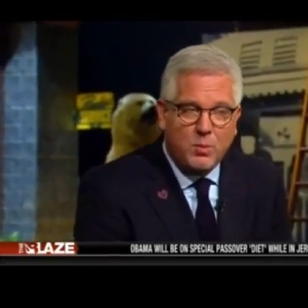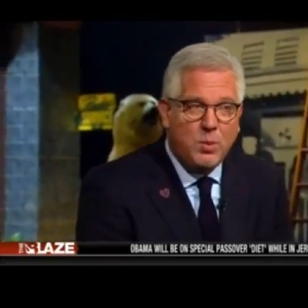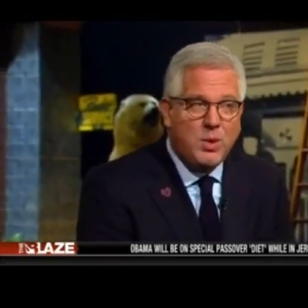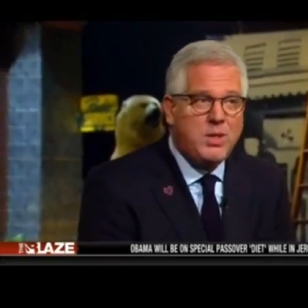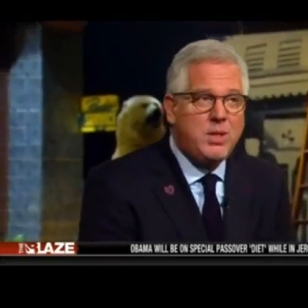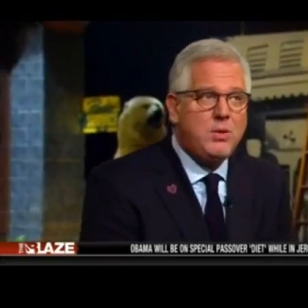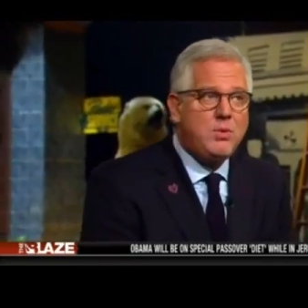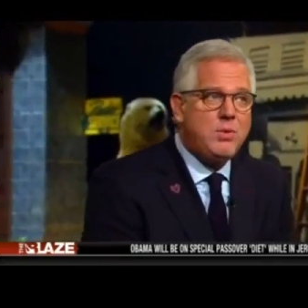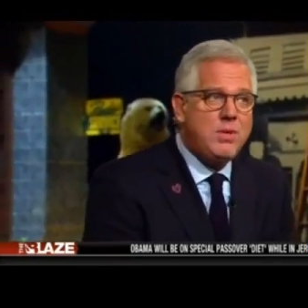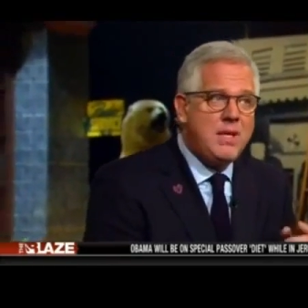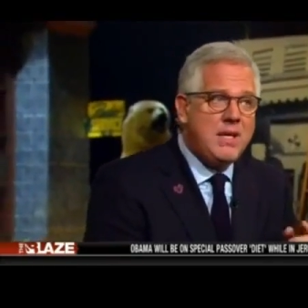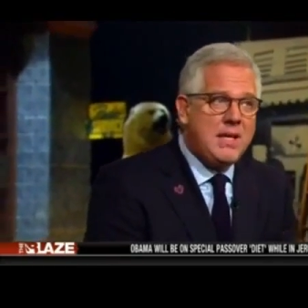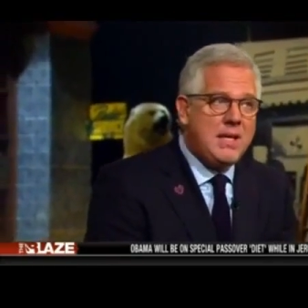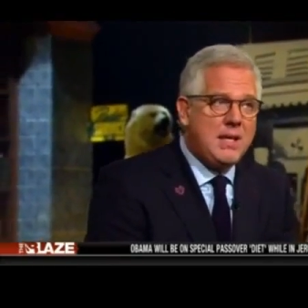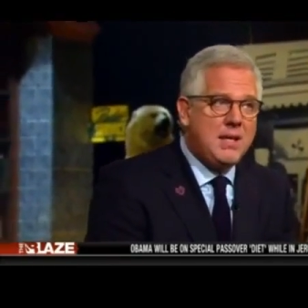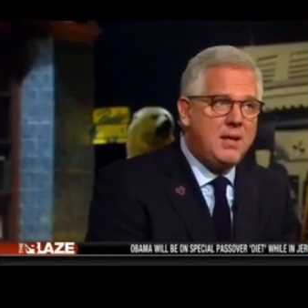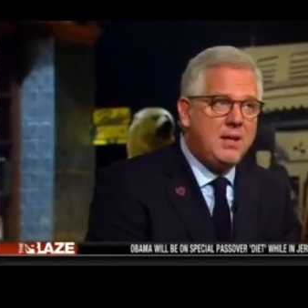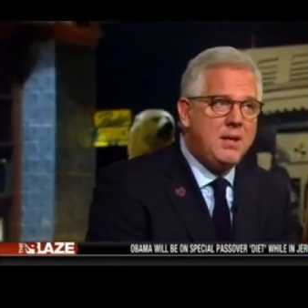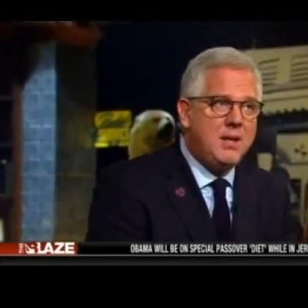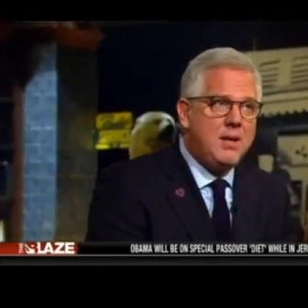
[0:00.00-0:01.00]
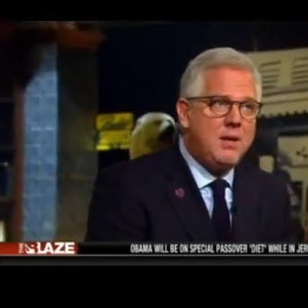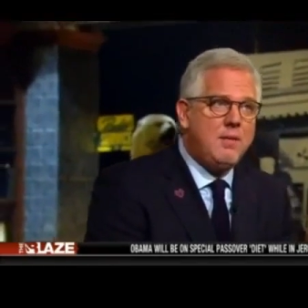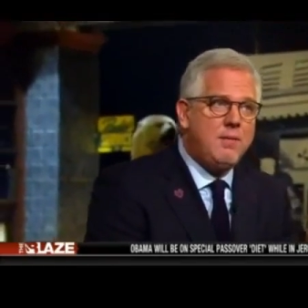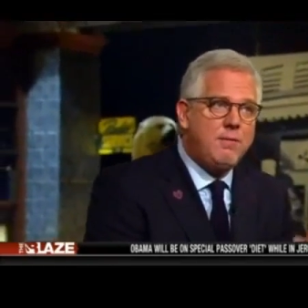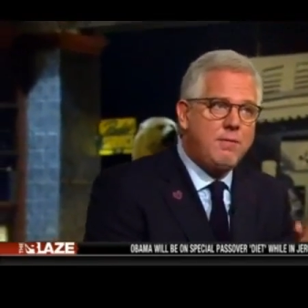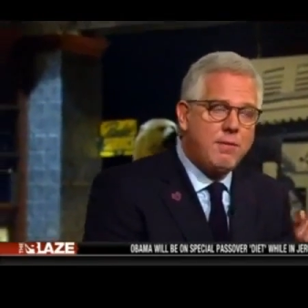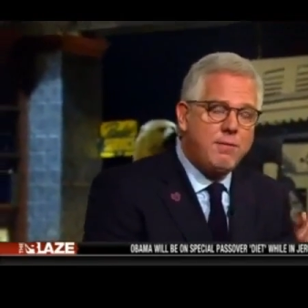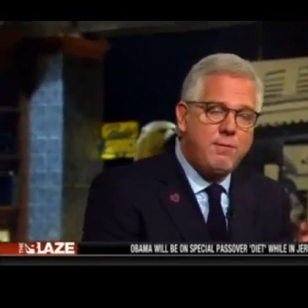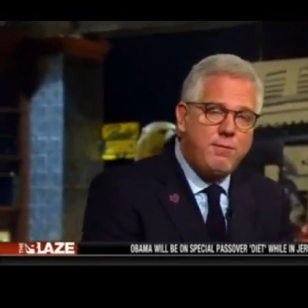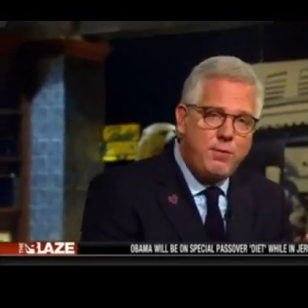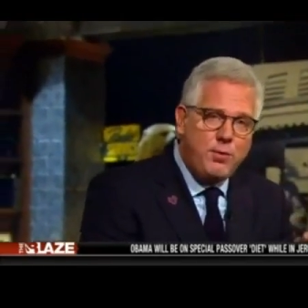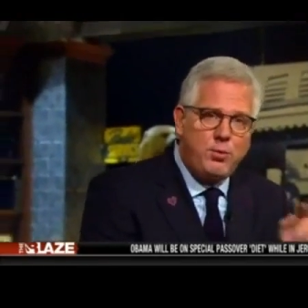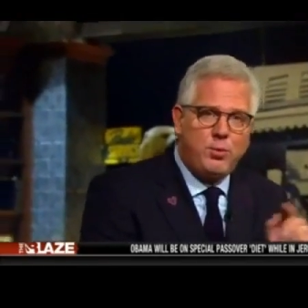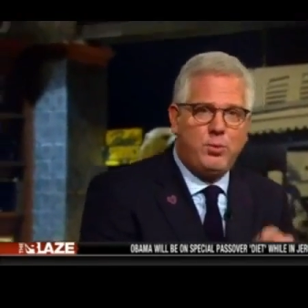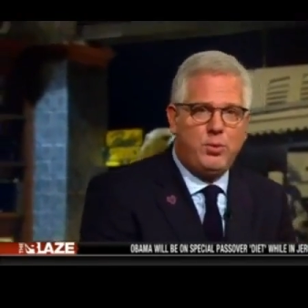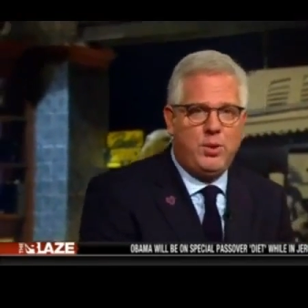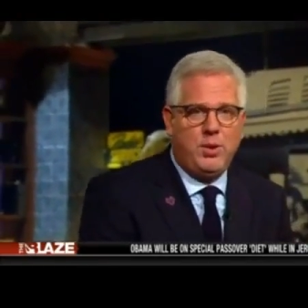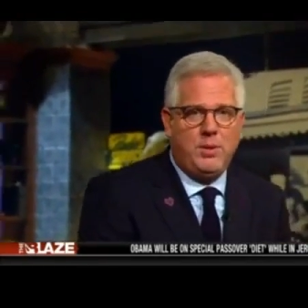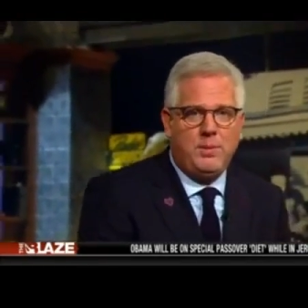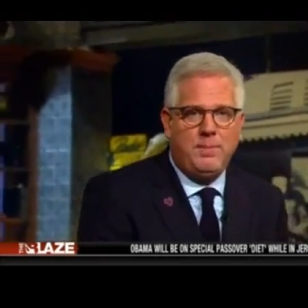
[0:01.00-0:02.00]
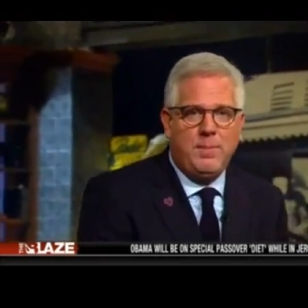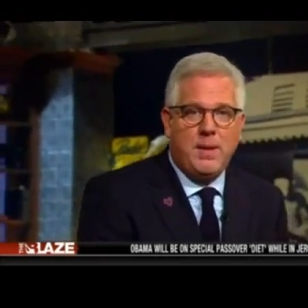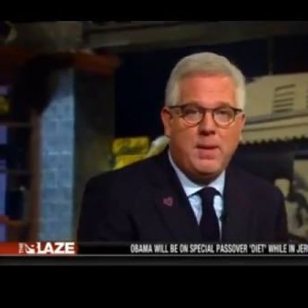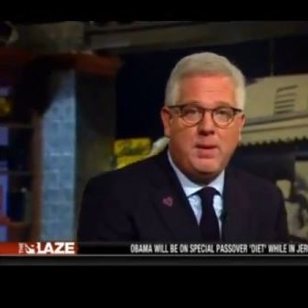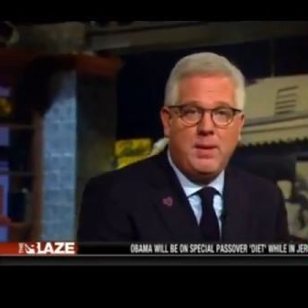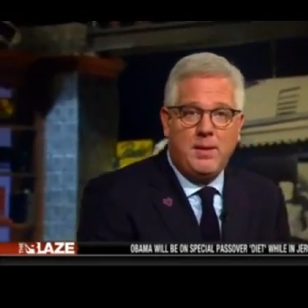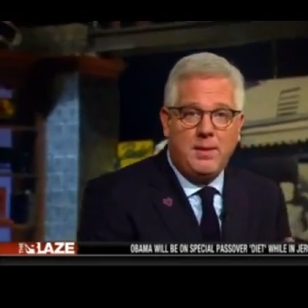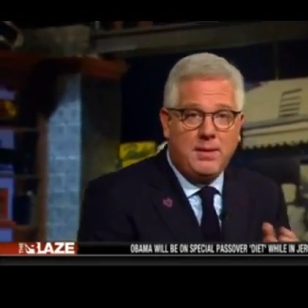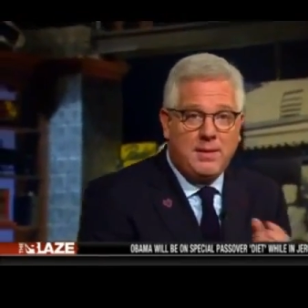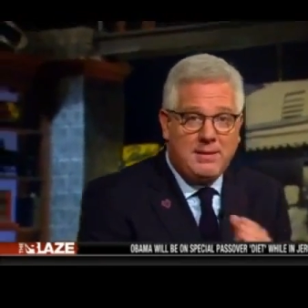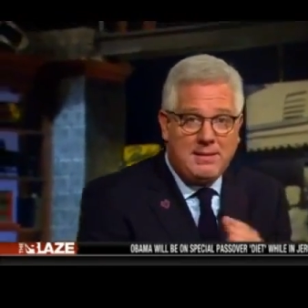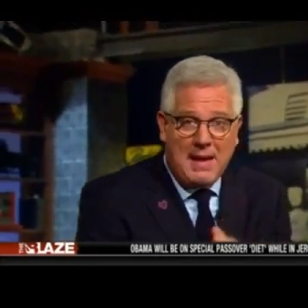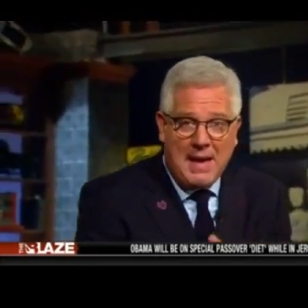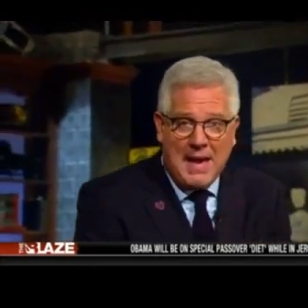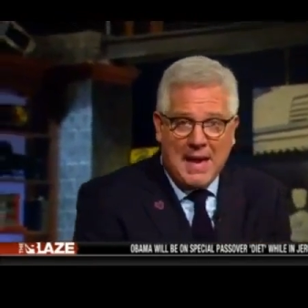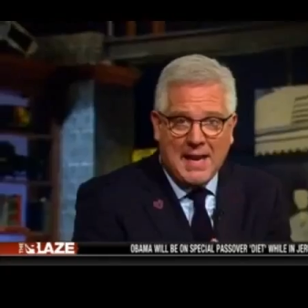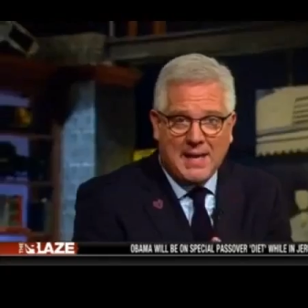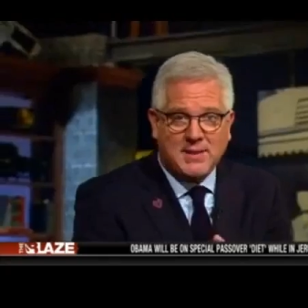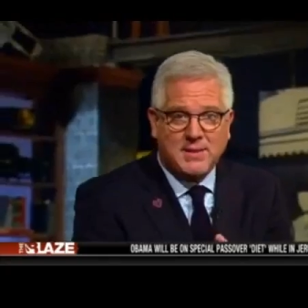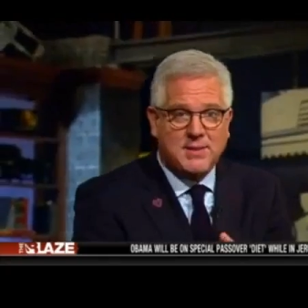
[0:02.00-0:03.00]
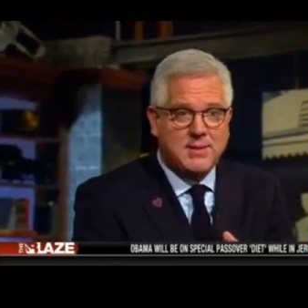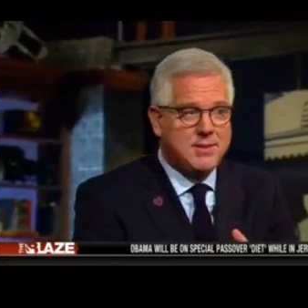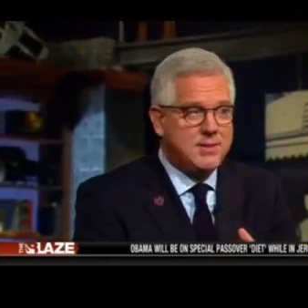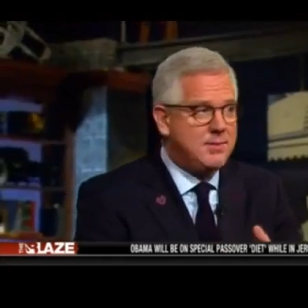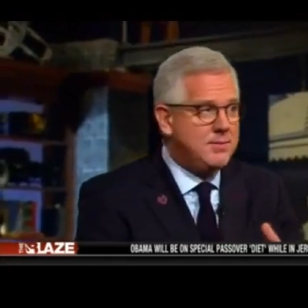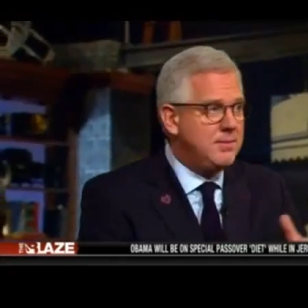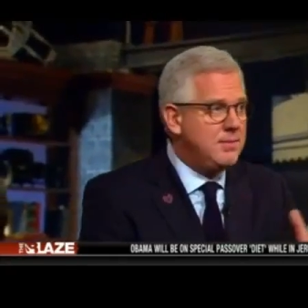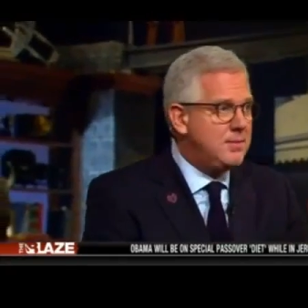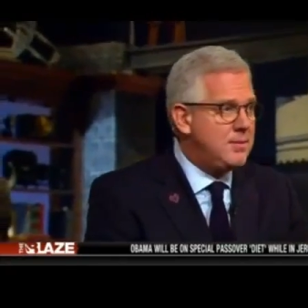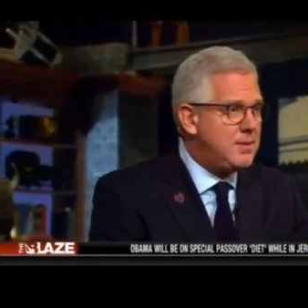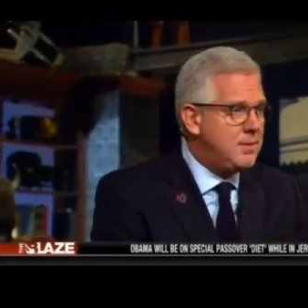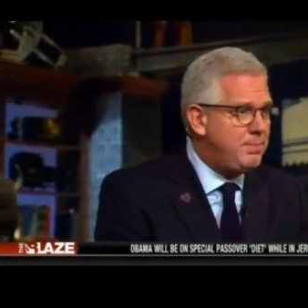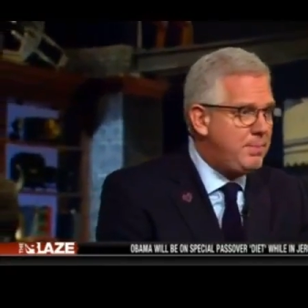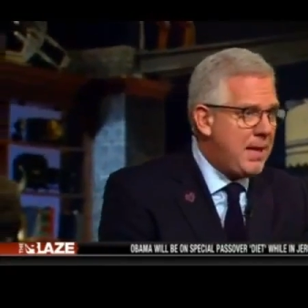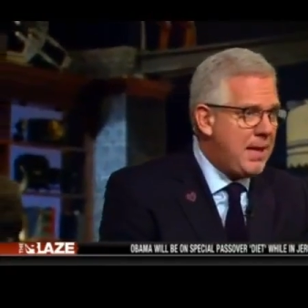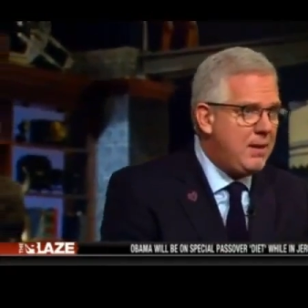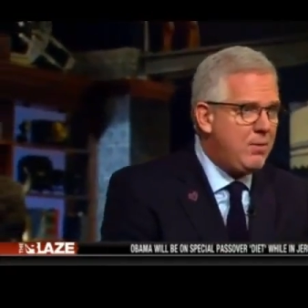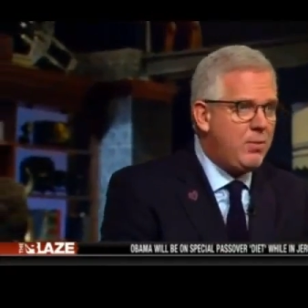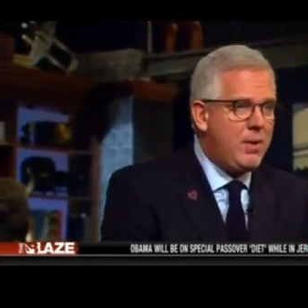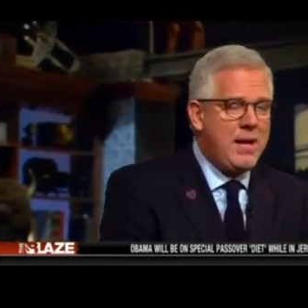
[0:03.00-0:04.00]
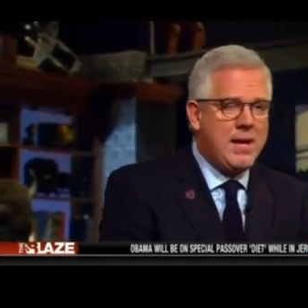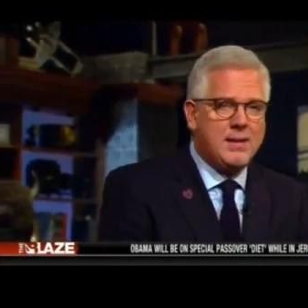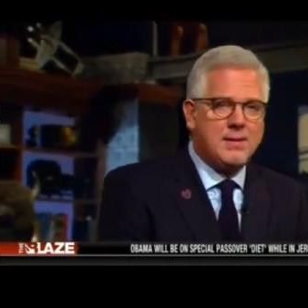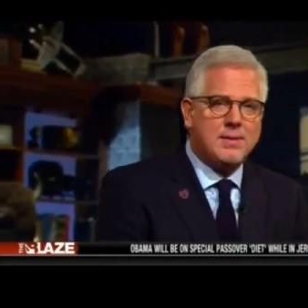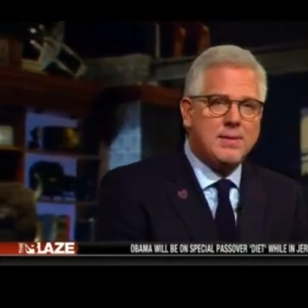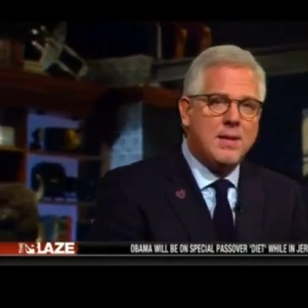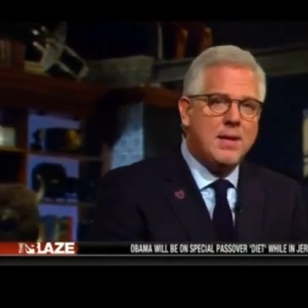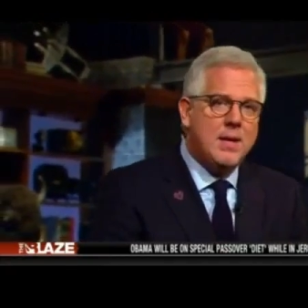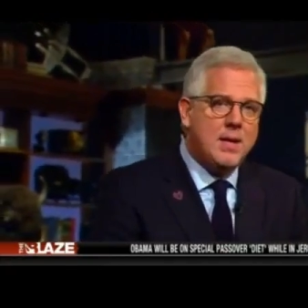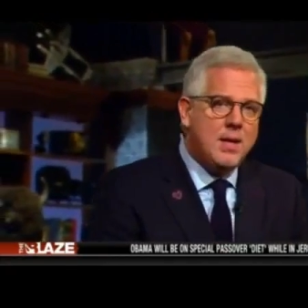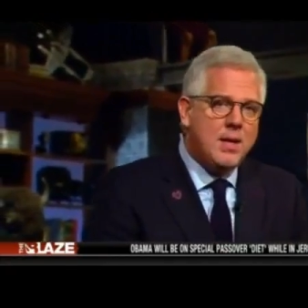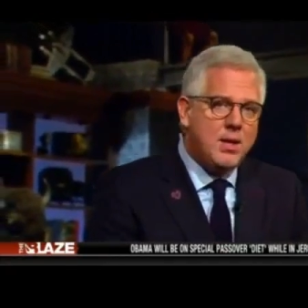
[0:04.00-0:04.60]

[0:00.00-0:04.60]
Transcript: What do you need for food, gas, to pay rent?